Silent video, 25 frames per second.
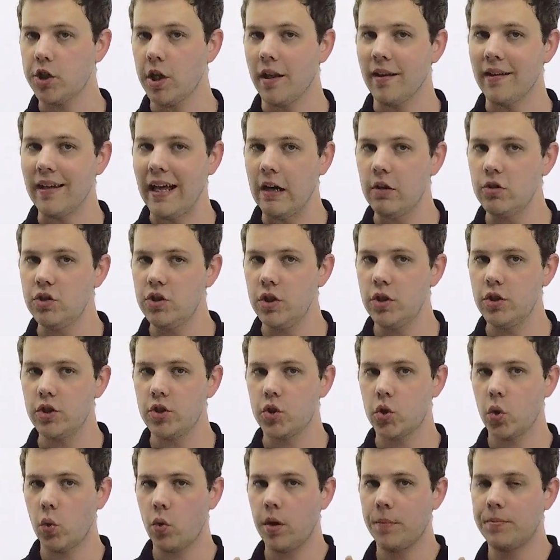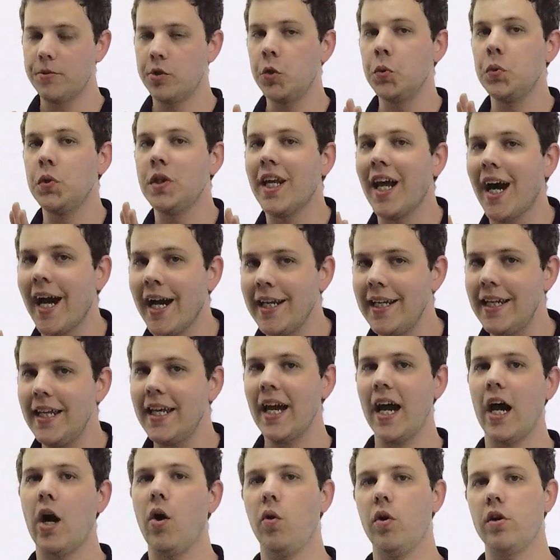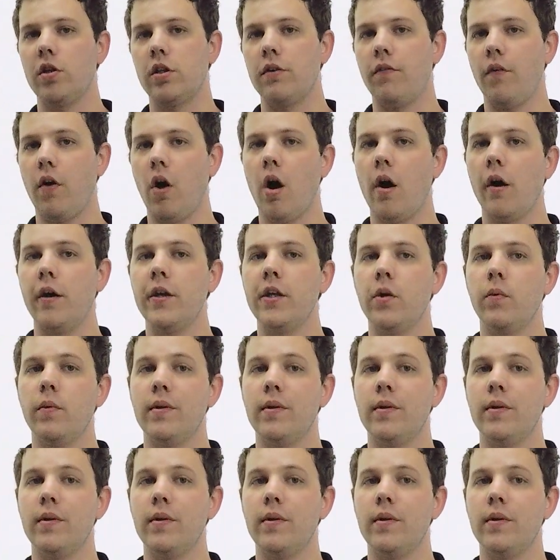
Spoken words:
allows you to store up to 90 hours of audio